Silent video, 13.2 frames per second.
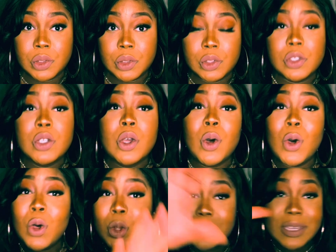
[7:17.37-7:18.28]
The
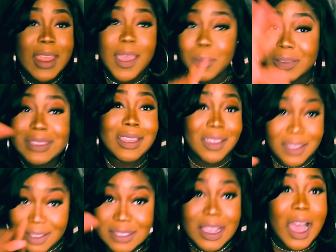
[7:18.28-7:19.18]
whole damn thing
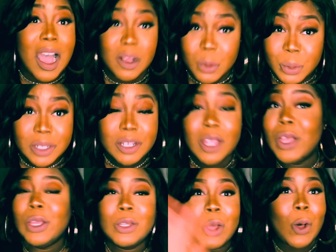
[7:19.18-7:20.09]
is awkward.
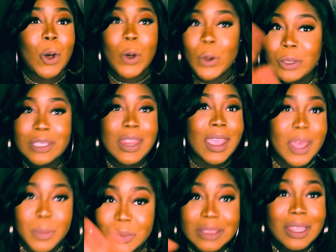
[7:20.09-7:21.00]
The whole
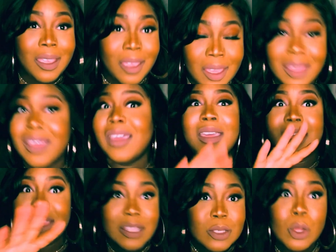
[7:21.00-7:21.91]
damn thing
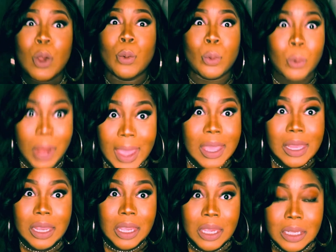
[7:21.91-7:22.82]
is
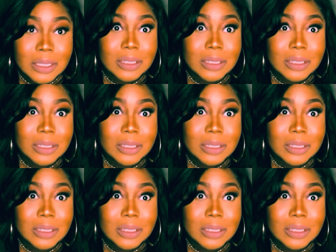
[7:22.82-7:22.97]
raggedy.